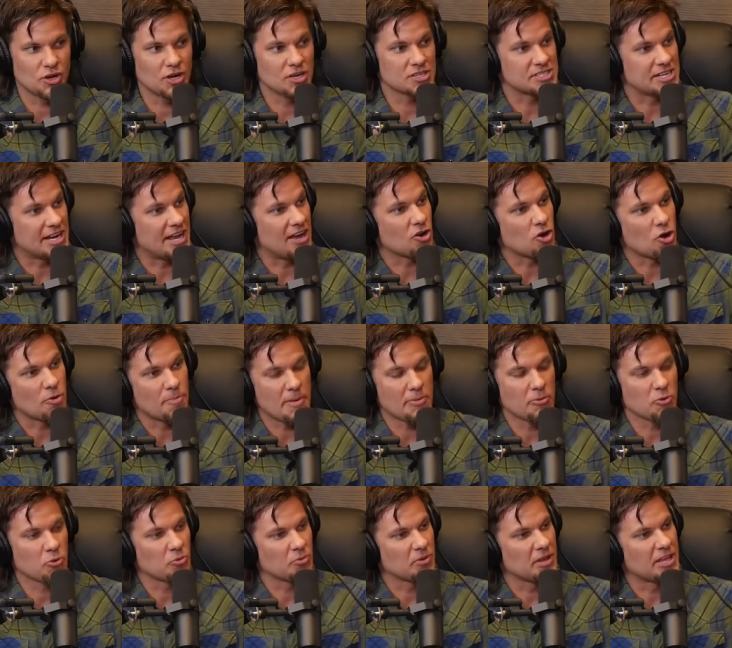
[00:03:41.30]
drugs and alcohol,
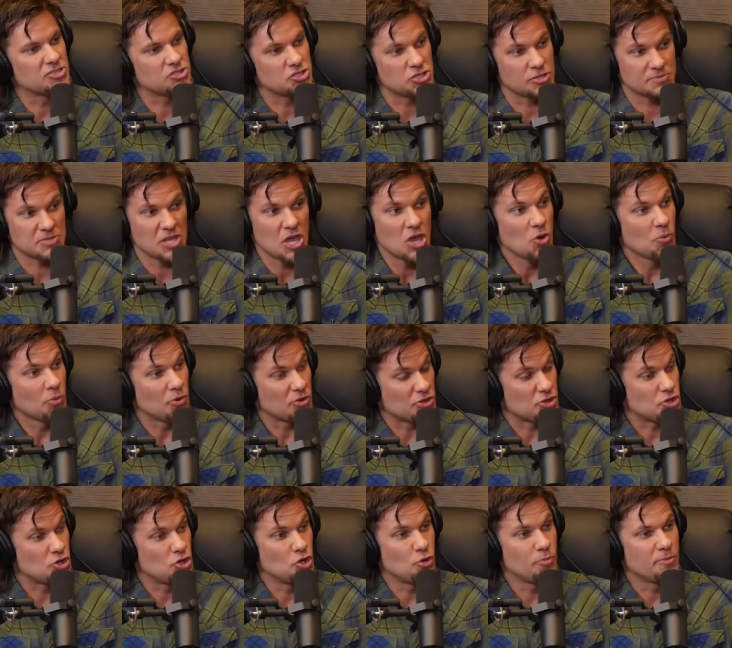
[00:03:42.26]
people are in relationships
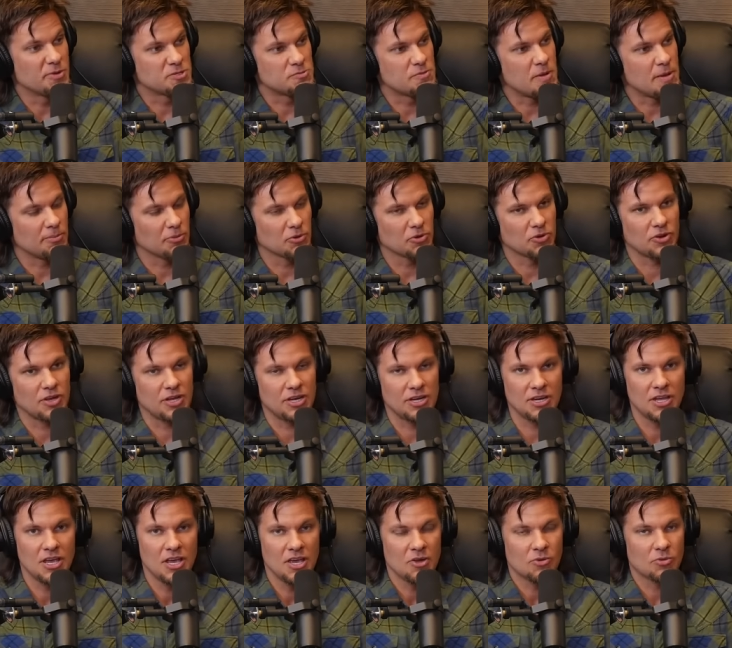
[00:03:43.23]
with humans, people are
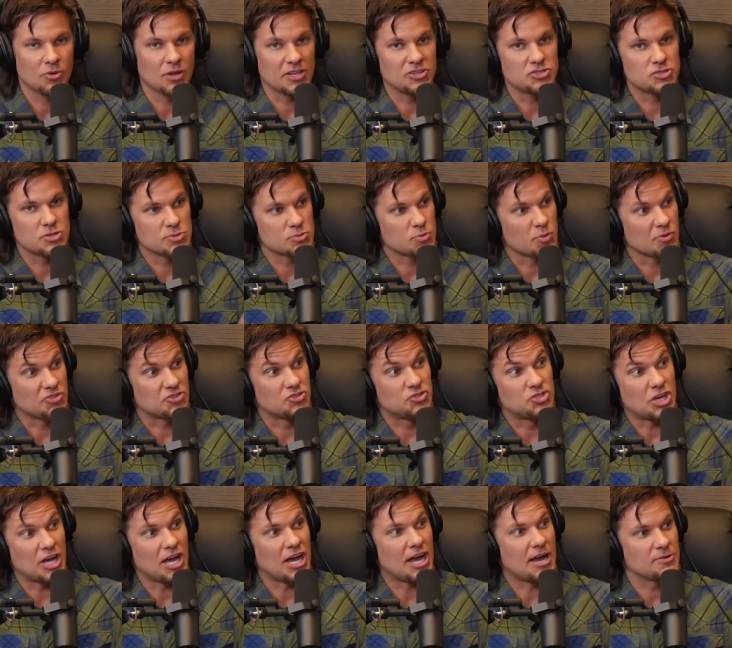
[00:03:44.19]
in relationships with
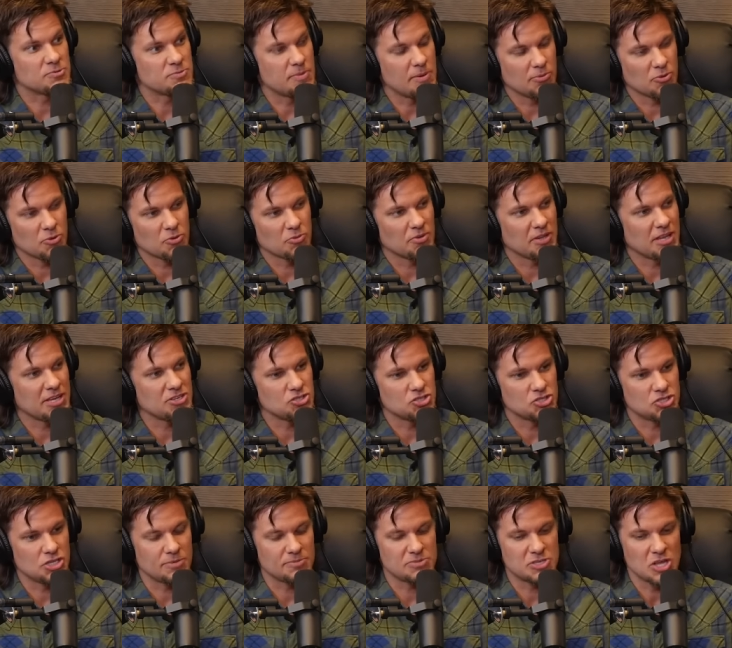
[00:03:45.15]
jobs, people are in
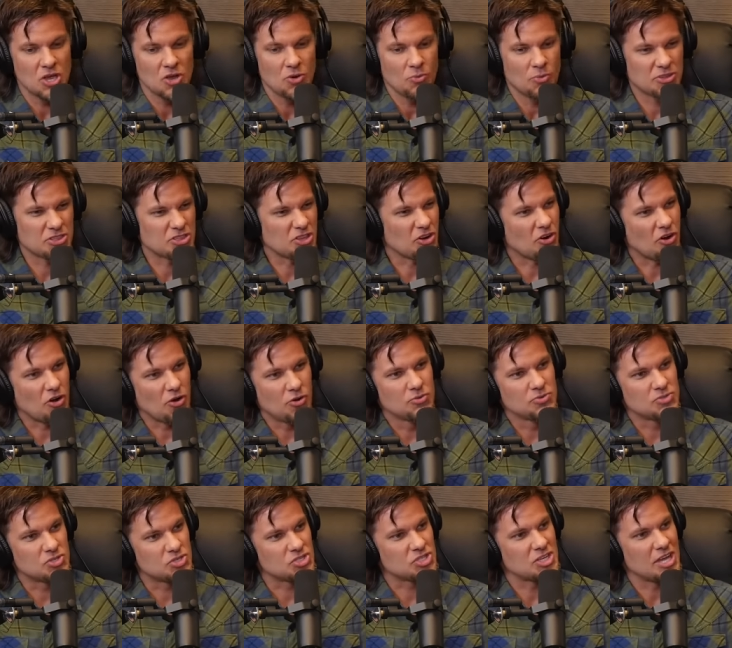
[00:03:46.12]
relationships with their
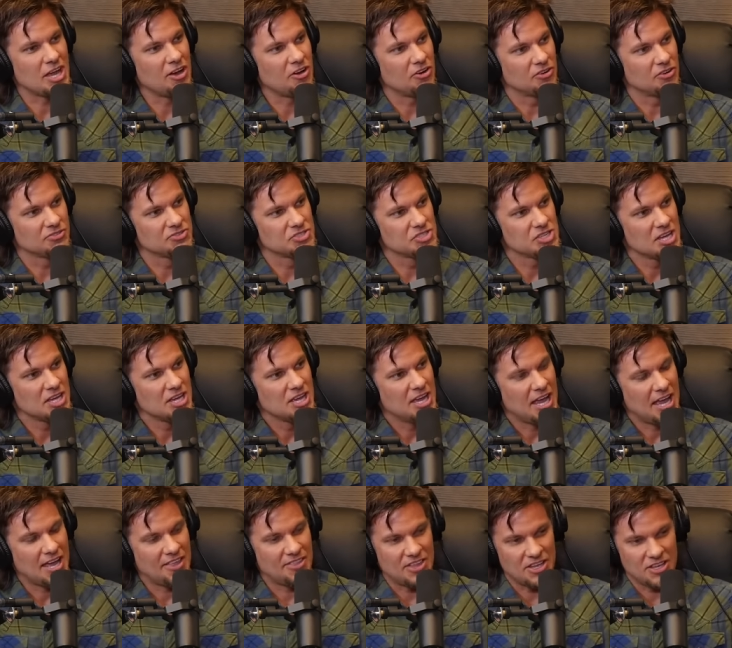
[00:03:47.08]
own selves,
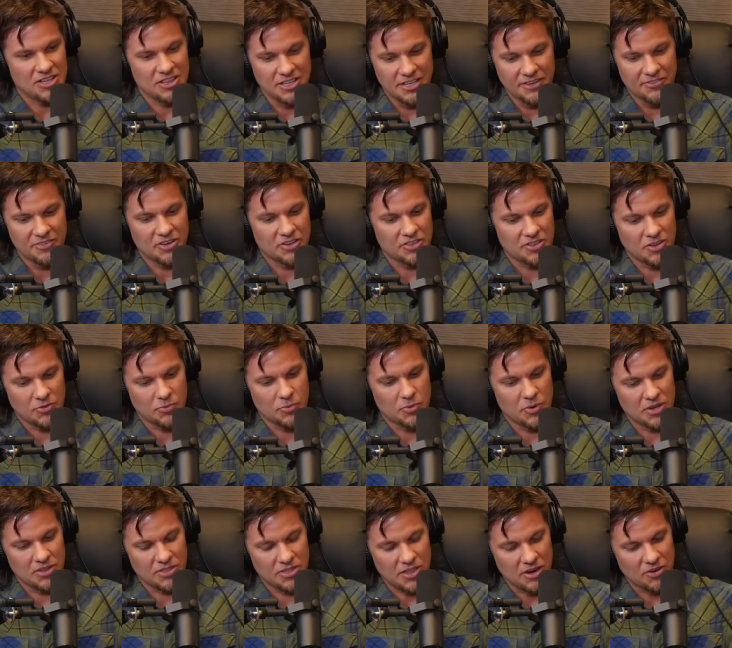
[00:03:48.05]
and they're
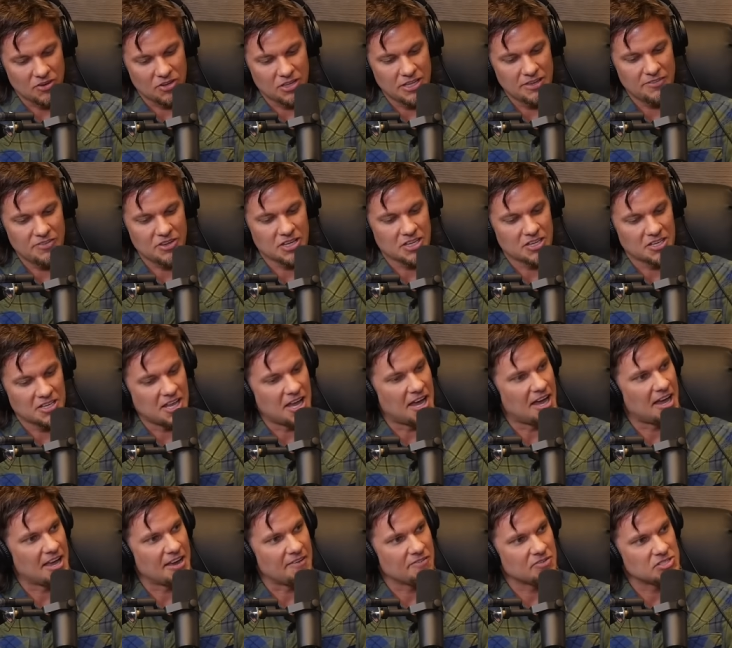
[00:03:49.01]
living a
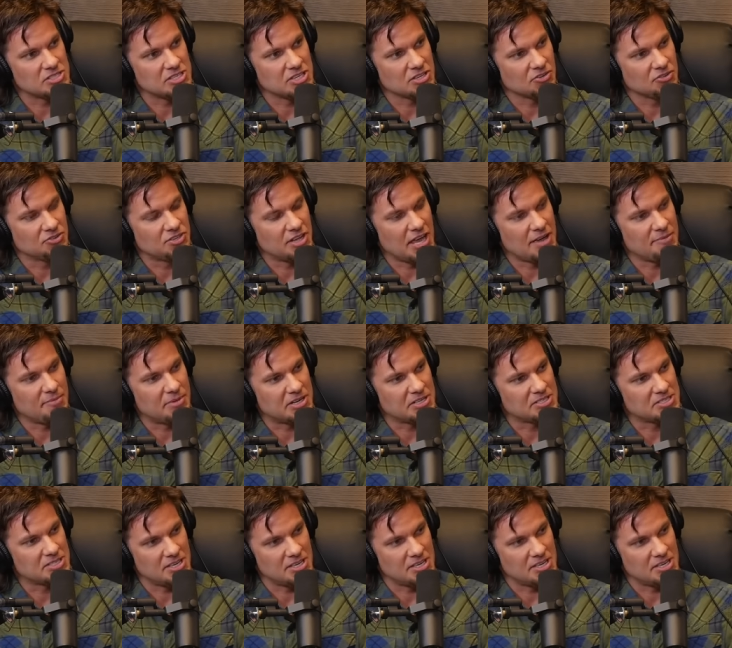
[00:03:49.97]
lie every single day, but